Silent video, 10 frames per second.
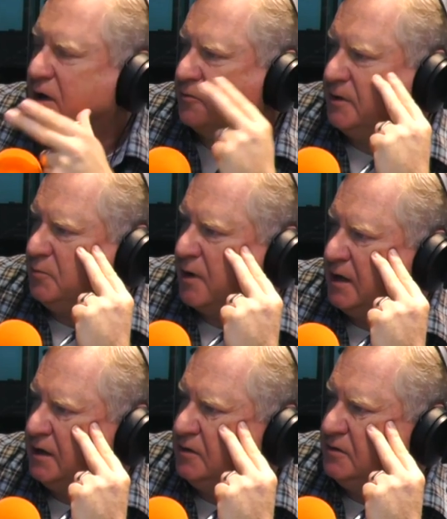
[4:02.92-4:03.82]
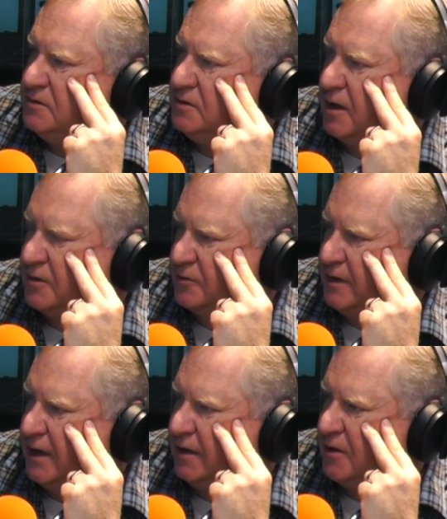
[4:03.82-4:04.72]
to read breaking news. You like to read
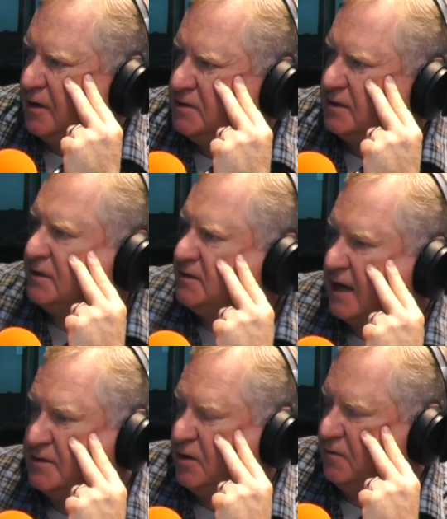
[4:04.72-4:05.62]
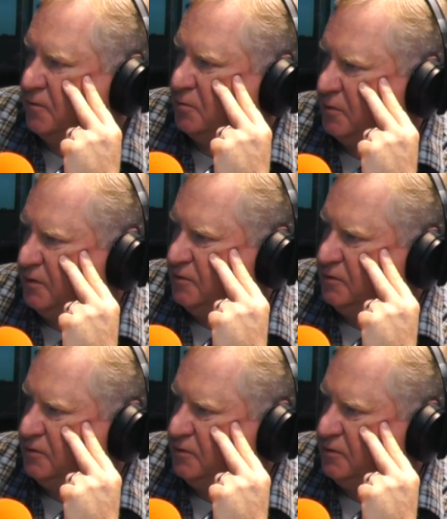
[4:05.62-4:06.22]
headlines. Let's say it's not football. You